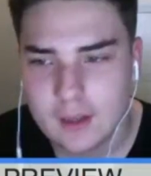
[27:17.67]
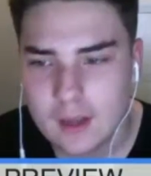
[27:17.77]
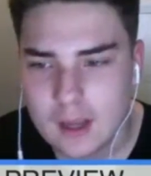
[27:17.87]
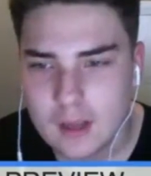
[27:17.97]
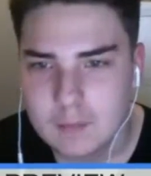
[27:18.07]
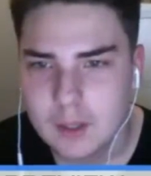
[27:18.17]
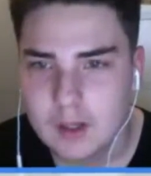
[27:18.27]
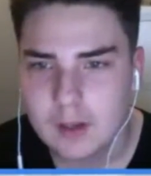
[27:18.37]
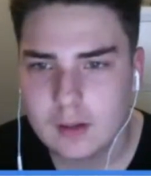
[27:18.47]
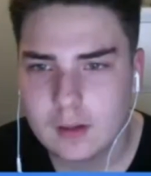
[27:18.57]
But
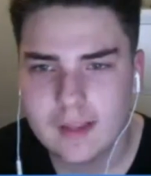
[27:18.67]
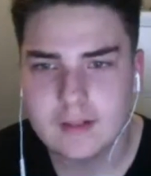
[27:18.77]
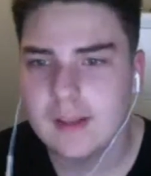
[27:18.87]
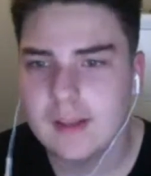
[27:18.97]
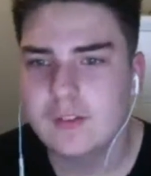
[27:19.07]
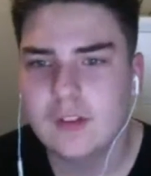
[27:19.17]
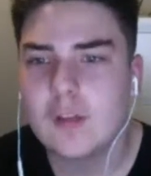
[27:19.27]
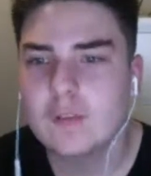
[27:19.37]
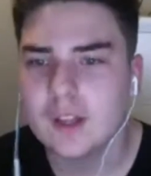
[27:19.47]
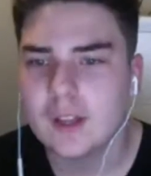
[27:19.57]
he deserves
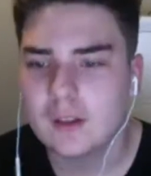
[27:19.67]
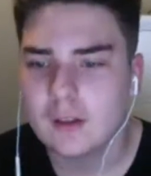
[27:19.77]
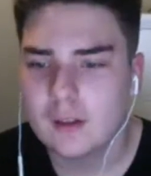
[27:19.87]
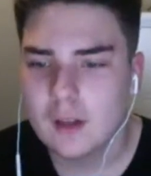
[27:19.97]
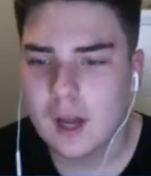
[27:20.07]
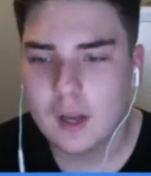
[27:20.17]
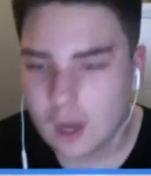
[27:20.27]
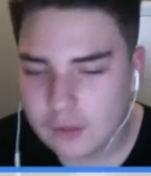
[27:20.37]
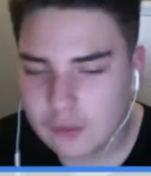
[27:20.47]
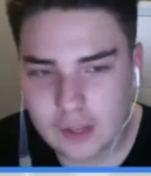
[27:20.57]
it. I
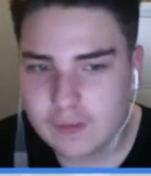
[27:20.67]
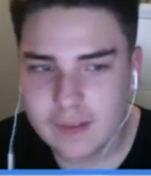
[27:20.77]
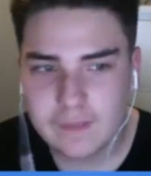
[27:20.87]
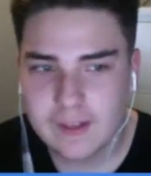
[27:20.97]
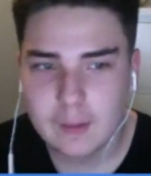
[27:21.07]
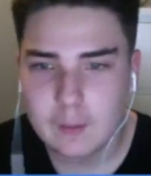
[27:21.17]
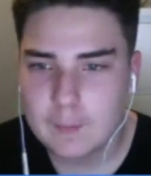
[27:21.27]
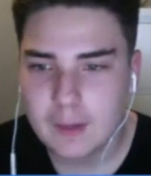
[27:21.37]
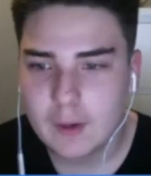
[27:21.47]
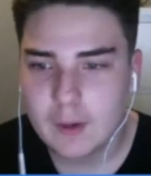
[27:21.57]
genuinely think he would be
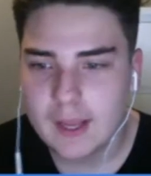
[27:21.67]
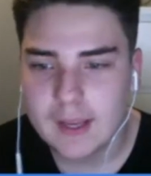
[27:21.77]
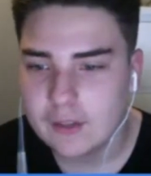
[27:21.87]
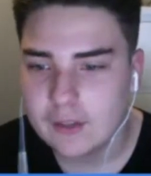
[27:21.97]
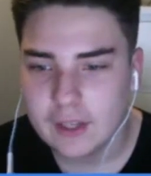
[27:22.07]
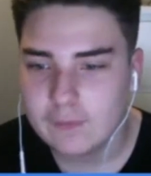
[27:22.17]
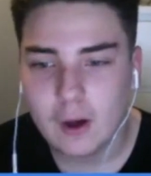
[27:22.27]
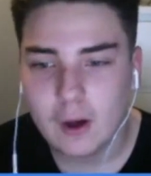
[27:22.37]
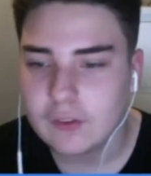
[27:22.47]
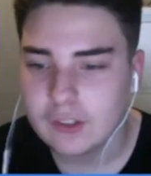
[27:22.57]
quality. He's fast,
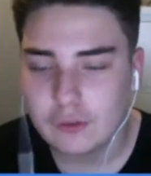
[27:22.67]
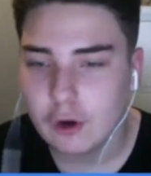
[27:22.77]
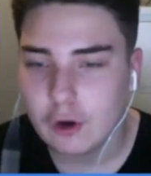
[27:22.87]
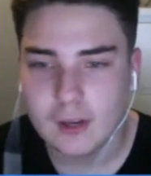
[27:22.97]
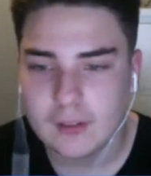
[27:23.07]
he's strong, he's